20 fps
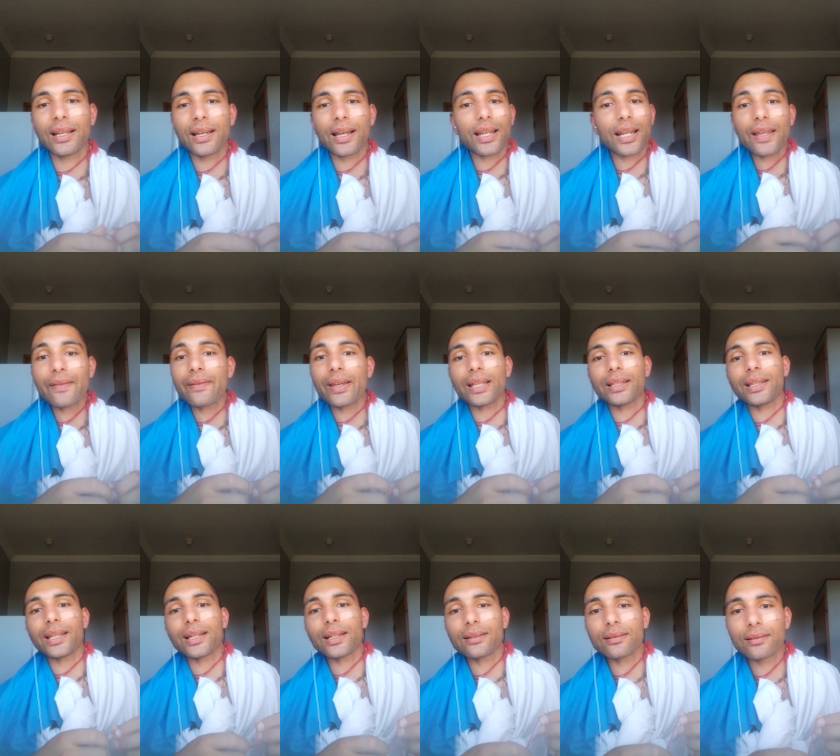And I've had
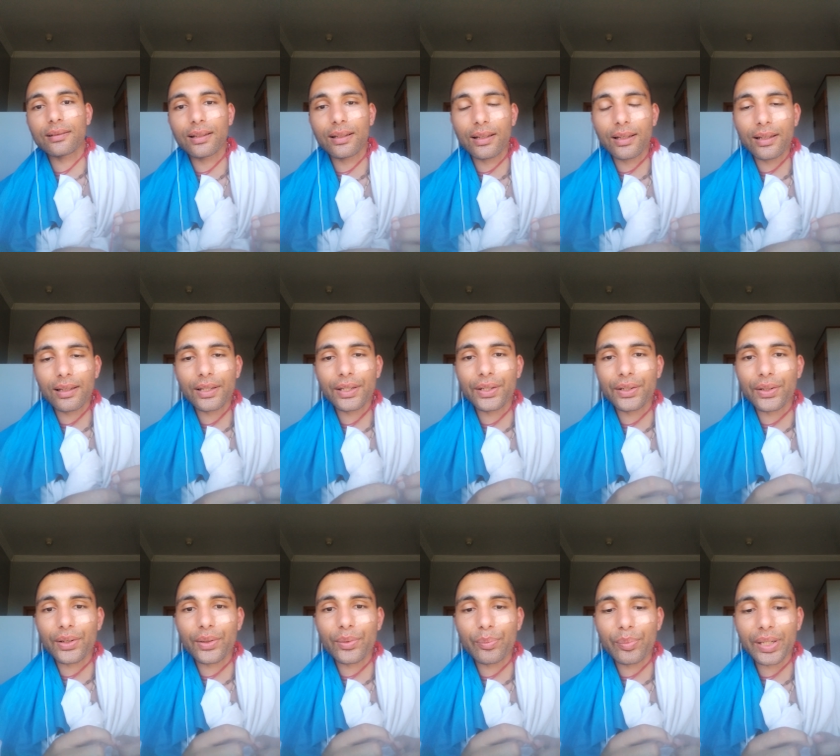that, you
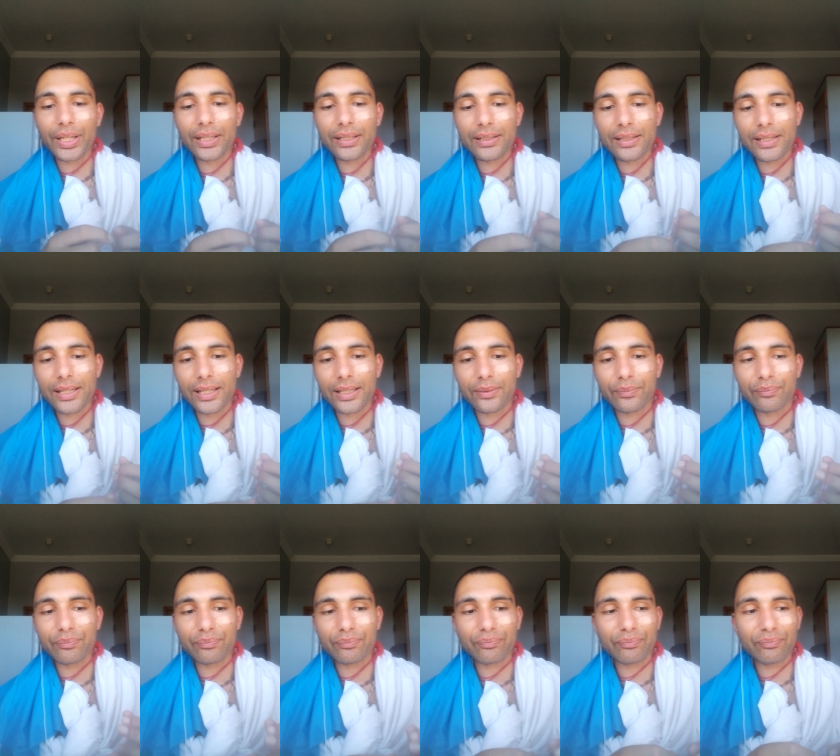know, but um,